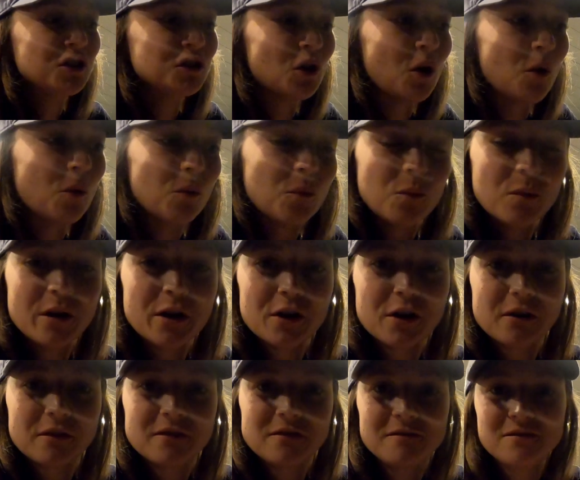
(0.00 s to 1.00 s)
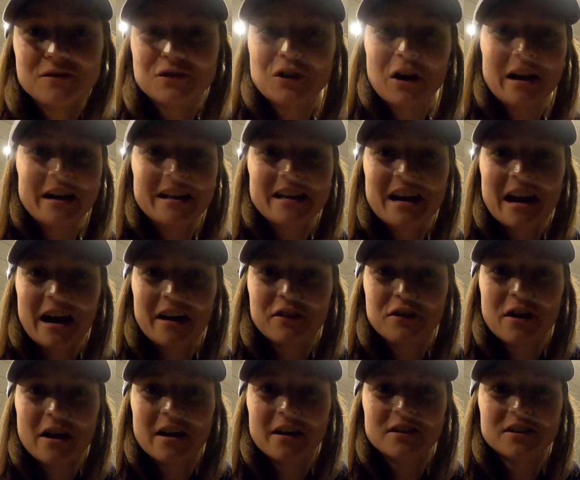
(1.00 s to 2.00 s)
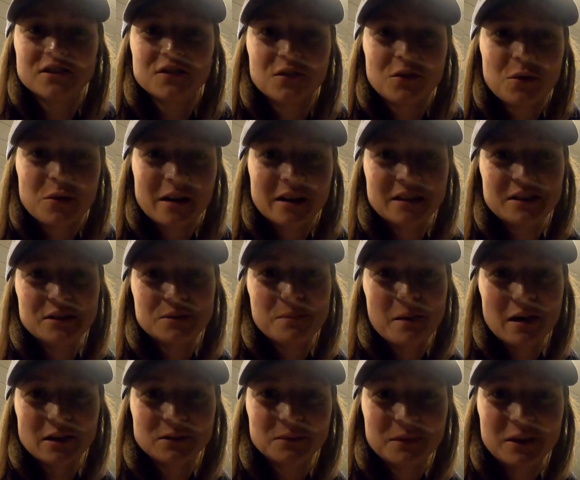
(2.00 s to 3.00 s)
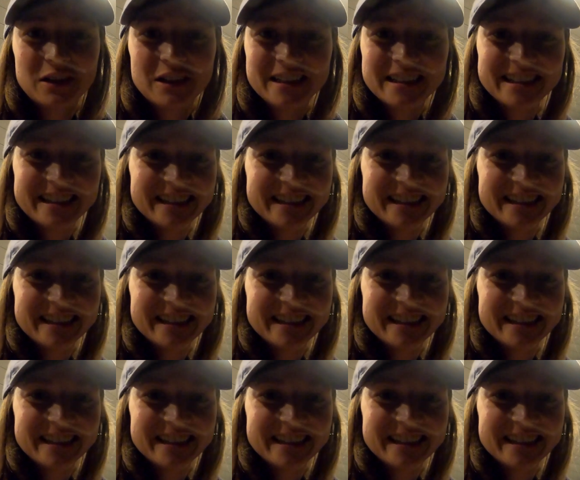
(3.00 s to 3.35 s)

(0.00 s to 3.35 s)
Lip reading: So we are trying to get out of their hair as quickly as possible.